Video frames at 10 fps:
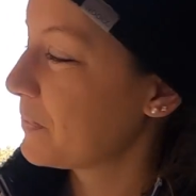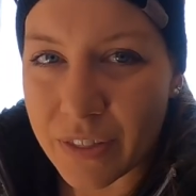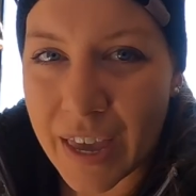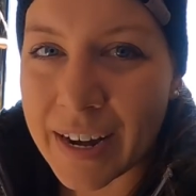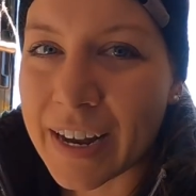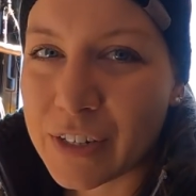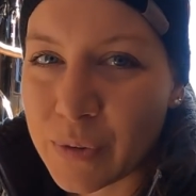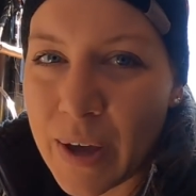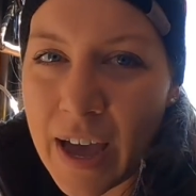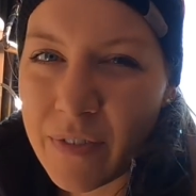Then I
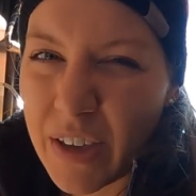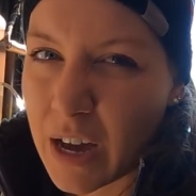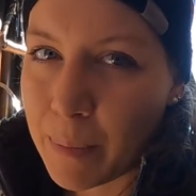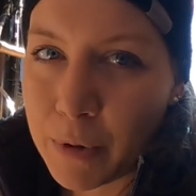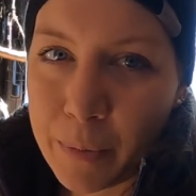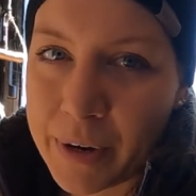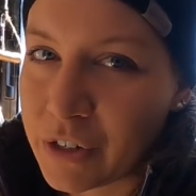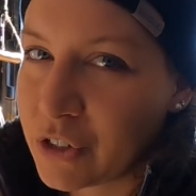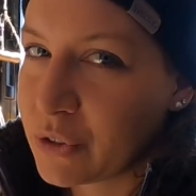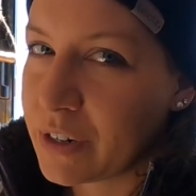do have a couple of
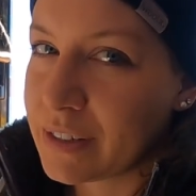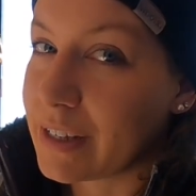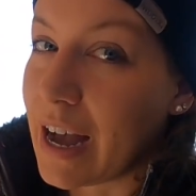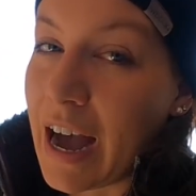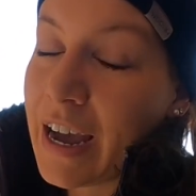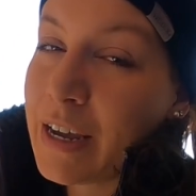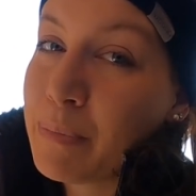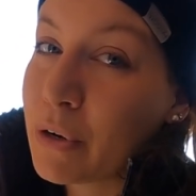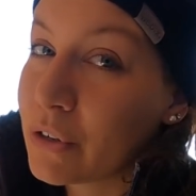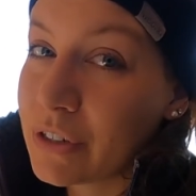pair of shorts. I
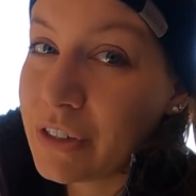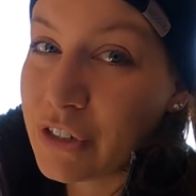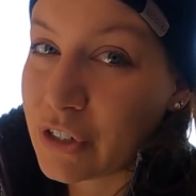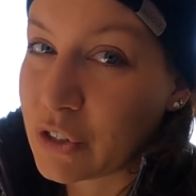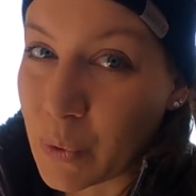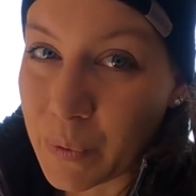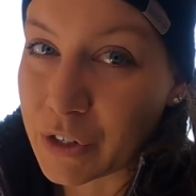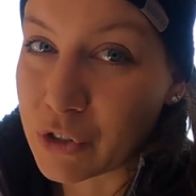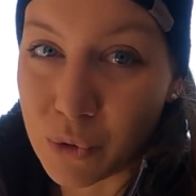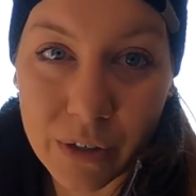personally just don't
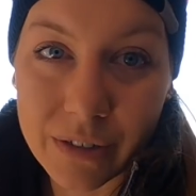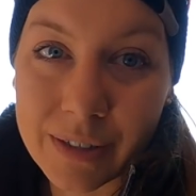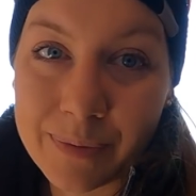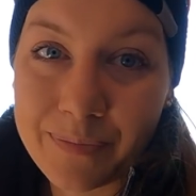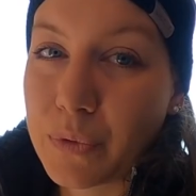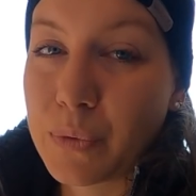wear shorts.